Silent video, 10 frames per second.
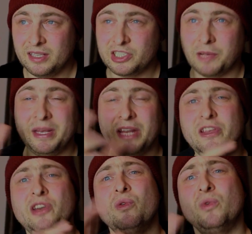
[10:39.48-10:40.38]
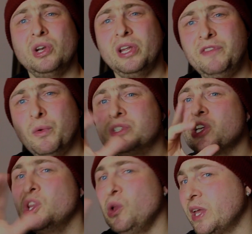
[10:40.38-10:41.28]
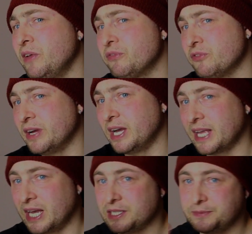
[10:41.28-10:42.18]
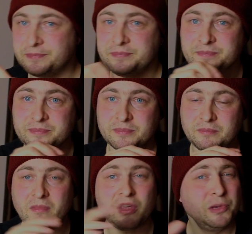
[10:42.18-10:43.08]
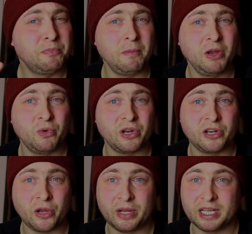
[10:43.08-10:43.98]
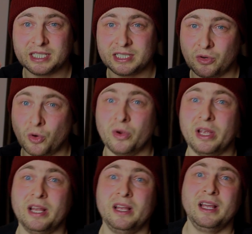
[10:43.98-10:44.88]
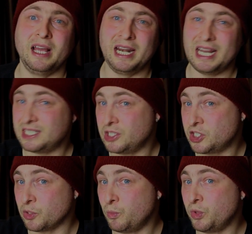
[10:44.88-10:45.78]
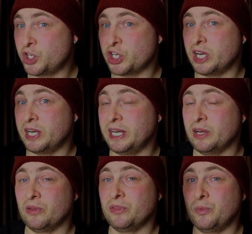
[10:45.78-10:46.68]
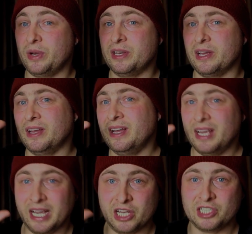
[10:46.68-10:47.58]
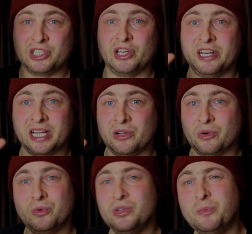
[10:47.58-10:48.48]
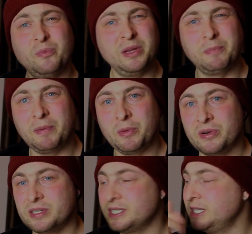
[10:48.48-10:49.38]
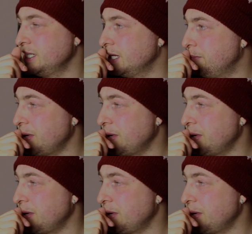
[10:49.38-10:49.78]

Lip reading: I mean, if you wasn't looking for it, I guess you probably wouldn't have noticed, or unless the sun was shining on the window at a certain angle, you probably wouldn't have seen it.